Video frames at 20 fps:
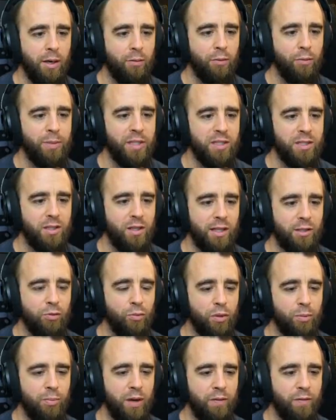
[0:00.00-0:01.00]
want to be selective
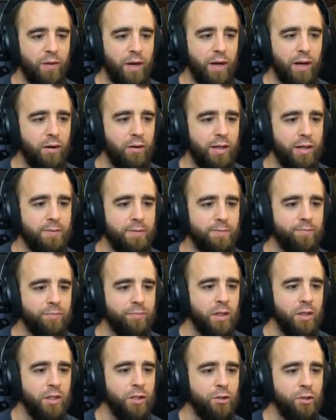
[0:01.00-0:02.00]
with my firing.
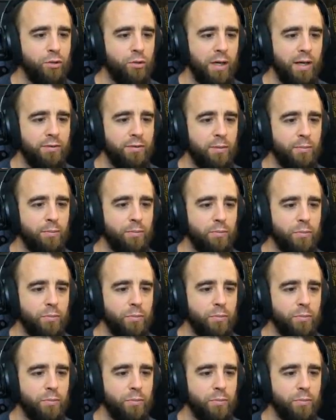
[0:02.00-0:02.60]
You do have some